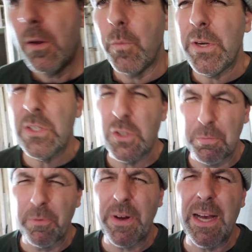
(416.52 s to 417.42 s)
when he's
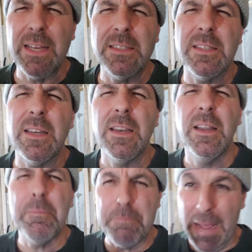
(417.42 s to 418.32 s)
supervised and
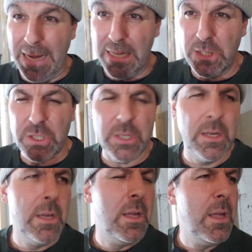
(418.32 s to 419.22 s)
managed.
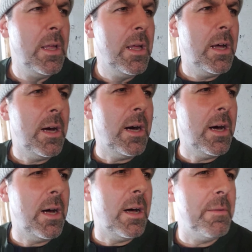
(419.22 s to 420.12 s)

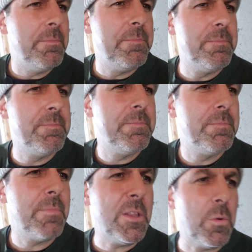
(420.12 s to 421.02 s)
And
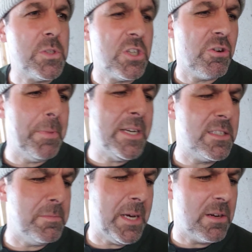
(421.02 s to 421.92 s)
there was a
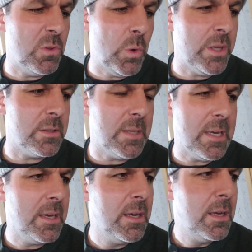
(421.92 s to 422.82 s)
tremendous amount of loyalty.